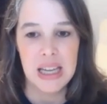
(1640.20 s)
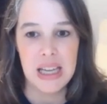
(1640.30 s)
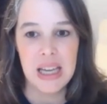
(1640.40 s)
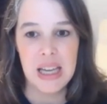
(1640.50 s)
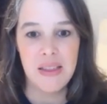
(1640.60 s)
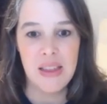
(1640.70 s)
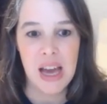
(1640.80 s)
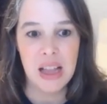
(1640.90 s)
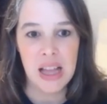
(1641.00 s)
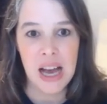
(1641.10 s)
in
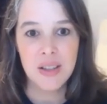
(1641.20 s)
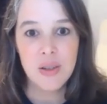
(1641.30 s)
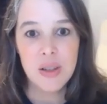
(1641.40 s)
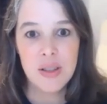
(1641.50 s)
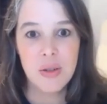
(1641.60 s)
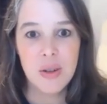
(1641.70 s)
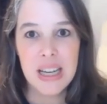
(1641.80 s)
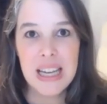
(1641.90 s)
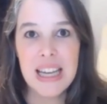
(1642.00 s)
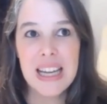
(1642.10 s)
that Lazarus
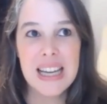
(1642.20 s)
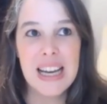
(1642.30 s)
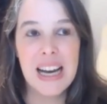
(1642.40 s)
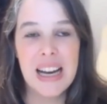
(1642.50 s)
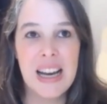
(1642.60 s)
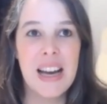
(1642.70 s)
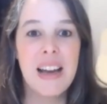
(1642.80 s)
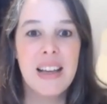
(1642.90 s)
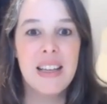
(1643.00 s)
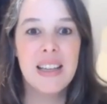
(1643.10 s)
story,
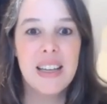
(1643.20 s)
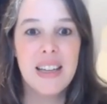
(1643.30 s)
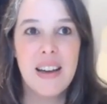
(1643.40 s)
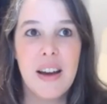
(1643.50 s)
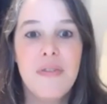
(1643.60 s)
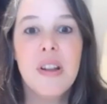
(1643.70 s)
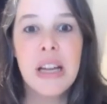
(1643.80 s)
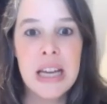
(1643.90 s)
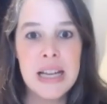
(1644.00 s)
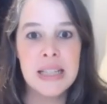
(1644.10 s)
I feel
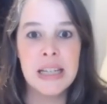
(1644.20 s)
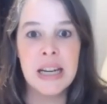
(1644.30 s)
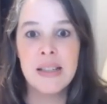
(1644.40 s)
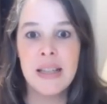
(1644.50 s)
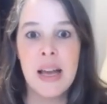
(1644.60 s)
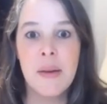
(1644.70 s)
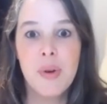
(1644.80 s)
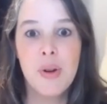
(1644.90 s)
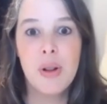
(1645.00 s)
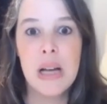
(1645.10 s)
like he's an
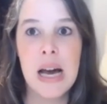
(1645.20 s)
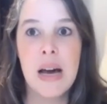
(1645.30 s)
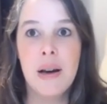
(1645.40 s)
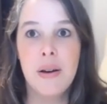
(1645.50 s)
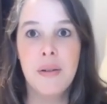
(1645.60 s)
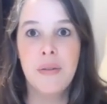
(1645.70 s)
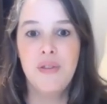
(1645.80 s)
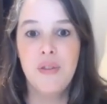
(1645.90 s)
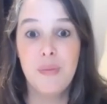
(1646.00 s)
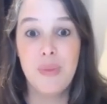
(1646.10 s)
example of
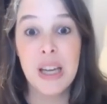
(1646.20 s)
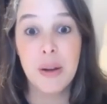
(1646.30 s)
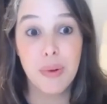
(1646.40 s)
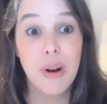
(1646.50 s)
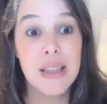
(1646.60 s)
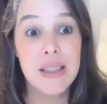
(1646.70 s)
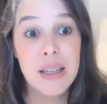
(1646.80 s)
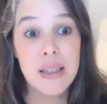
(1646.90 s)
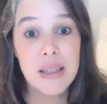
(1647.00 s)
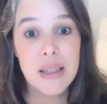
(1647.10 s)
being
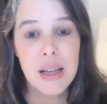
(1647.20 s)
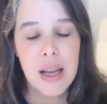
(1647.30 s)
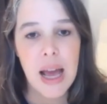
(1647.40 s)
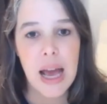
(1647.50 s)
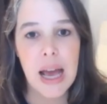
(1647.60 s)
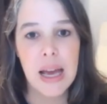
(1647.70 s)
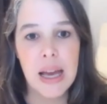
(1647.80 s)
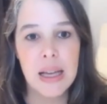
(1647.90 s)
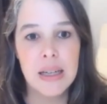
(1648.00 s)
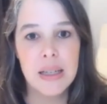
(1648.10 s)
present,
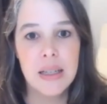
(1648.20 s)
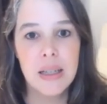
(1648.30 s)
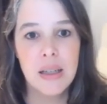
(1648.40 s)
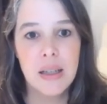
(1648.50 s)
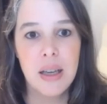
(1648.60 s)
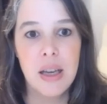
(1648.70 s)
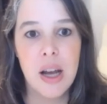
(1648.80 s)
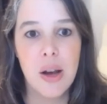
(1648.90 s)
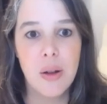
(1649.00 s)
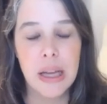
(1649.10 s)
and, you
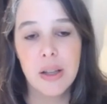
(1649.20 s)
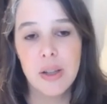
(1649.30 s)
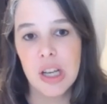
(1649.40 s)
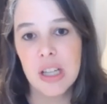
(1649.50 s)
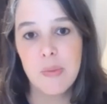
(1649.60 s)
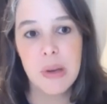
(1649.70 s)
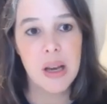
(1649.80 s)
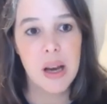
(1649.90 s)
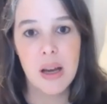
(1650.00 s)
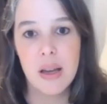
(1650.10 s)
know, like, just
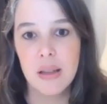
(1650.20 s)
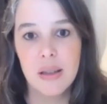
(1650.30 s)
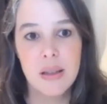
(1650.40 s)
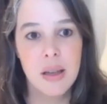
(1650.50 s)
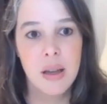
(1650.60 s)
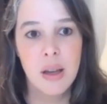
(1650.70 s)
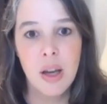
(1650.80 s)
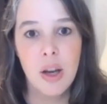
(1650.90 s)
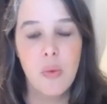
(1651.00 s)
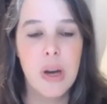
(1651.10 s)
because
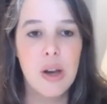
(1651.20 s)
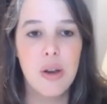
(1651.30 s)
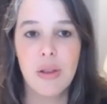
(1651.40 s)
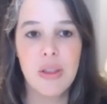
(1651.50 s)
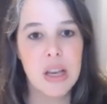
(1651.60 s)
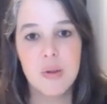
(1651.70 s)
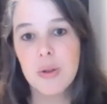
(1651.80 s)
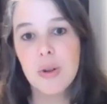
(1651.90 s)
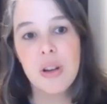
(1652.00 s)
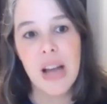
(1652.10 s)
we know that things will
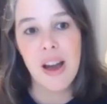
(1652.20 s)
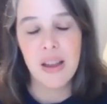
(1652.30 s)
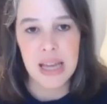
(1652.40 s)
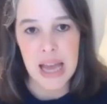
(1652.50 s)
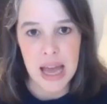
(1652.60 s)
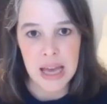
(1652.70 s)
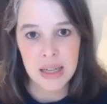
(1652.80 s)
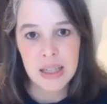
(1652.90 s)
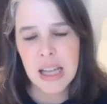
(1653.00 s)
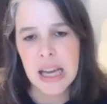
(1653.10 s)
turn out in the
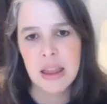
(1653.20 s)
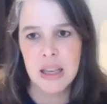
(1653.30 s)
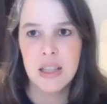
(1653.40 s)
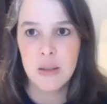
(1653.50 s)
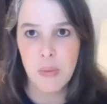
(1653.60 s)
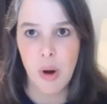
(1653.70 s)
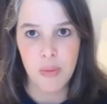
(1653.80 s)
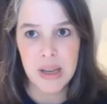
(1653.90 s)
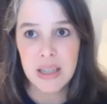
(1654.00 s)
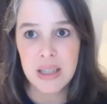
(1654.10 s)
end, like, this
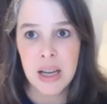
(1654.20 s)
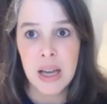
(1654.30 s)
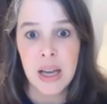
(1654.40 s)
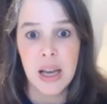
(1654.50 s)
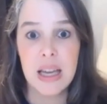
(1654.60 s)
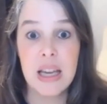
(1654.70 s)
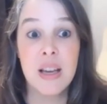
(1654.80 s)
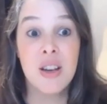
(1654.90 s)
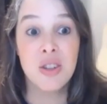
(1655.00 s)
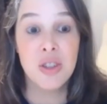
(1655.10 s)
moment
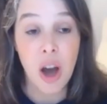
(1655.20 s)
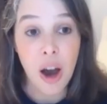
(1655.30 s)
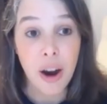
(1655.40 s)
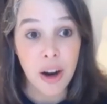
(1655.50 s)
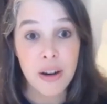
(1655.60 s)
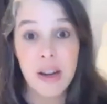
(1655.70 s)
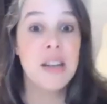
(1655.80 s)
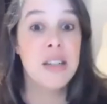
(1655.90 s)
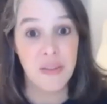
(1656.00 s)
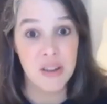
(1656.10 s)
is hard
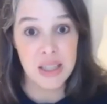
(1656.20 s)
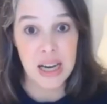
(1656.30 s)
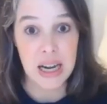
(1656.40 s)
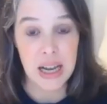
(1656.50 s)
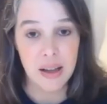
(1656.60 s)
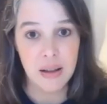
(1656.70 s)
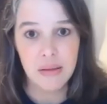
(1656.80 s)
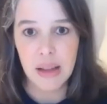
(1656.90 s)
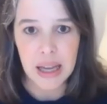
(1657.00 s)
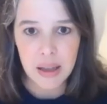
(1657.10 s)
and devastating.
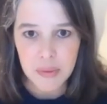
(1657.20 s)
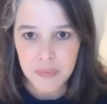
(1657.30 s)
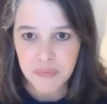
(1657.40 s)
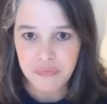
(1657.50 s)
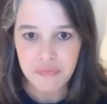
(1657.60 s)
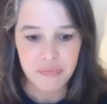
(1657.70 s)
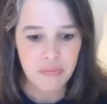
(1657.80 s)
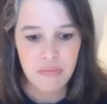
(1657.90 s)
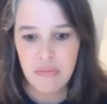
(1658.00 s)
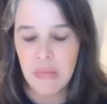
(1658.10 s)
Like,
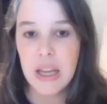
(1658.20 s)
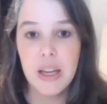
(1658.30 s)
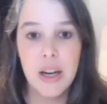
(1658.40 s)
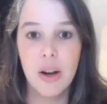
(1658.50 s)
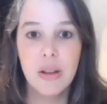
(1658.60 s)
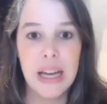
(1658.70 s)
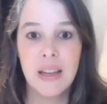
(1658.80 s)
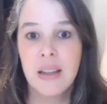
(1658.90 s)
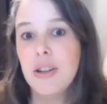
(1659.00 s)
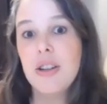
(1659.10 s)
you know,
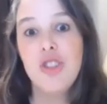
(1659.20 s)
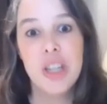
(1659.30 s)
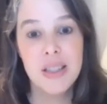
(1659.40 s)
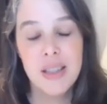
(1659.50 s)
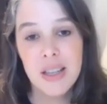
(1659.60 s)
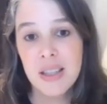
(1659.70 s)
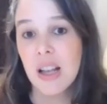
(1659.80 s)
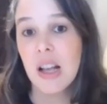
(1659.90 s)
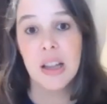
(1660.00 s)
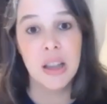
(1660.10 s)
like, Jesus
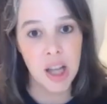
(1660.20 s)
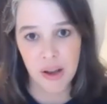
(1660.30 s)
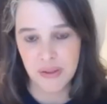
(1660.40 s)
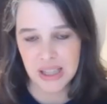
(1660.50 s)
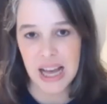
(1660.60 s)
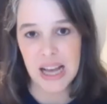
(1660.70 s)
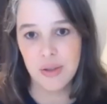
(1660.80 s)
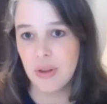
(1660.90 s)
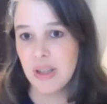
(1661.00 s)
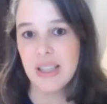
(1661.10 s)
loves
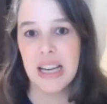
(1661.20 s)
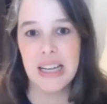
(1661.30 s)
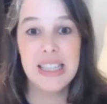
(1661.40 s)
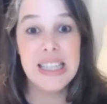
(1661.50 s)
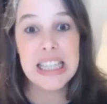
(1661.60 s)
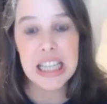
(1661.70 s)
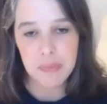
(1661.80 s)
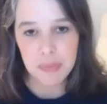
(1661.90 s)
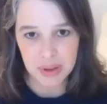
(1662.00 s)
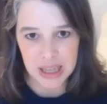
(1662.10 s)
Lazarus, like,
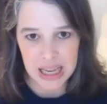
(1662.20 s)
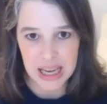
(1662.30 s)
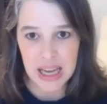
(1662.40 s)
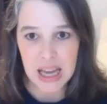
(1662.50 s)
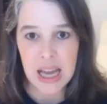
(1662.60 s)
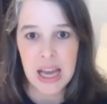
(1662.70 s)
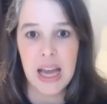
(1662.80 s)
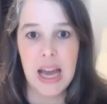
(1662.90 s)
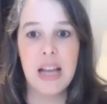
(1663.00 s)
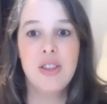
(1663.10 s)
deeply.
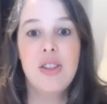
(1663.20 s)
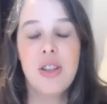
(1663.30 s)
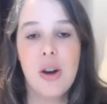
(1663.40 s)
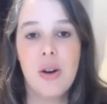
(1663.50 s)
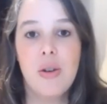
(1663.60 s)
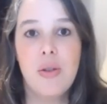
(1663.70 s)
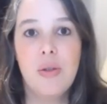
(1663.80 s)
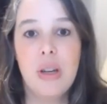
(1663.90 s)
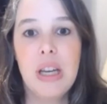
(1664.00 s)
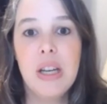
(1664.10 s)
And
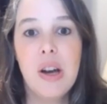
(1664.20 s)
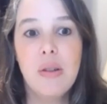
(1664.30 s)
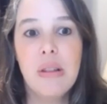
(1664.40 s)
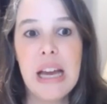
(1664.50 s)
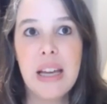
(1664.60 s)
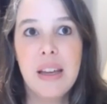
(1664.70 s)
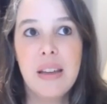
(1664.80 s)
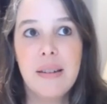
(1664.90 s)
so, you know, like,